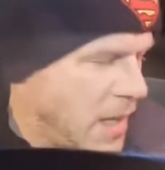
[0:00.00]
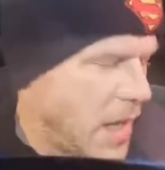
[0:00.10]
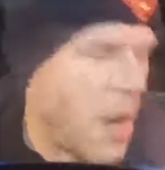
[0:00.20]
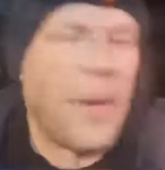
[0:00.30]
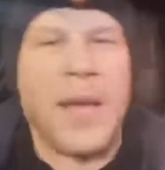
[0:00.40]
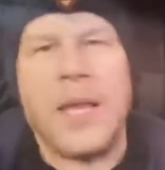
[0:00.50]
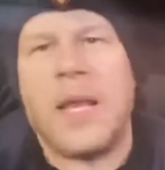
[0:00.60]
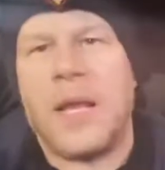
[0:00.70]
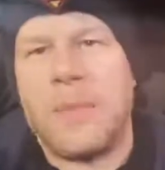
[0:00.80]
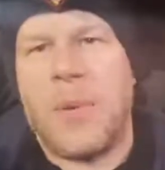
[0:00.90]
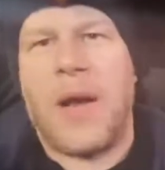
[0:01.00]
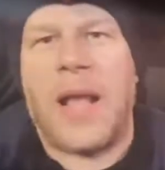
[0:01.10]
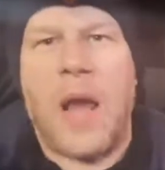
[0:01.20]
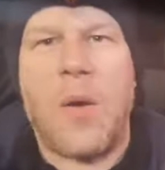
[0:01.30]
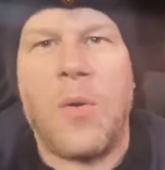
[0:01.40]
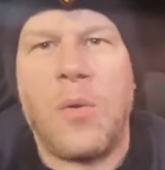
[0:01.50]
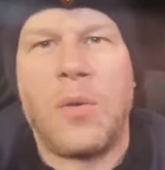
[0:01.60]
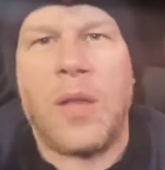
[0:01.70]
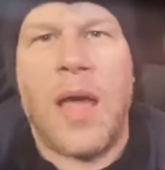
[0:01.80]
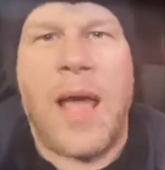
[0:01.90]
going in and buying out
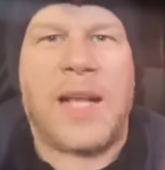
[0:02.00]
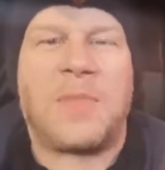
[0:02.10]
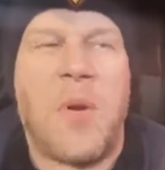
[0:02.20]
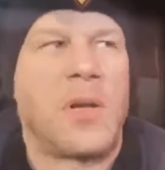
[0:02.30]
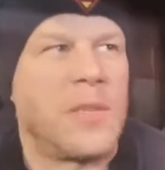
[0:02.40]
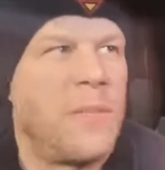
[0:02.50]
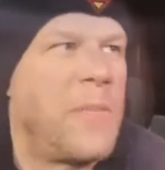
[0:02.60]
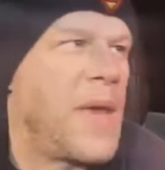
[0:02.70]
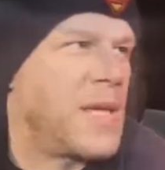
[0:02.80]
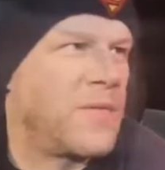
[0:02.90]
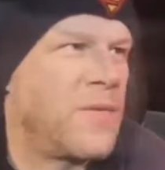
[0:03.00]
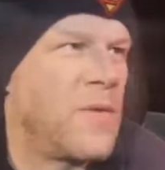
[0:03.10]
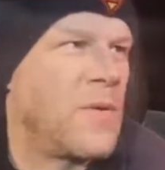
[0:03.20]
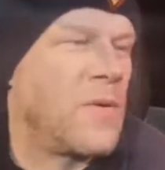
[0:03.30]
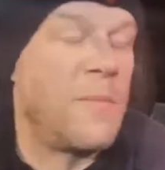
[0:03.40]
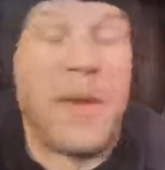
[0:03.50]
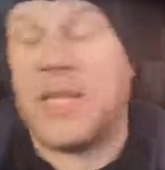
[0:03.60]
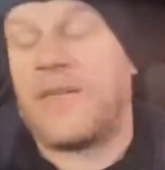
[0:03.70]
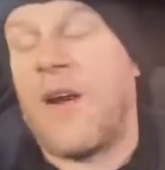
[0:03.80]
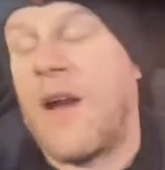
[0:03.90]
all Xbox and PS4 and
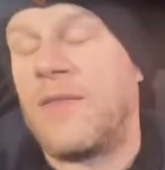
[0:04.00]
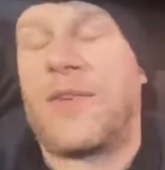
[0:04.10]
PS5,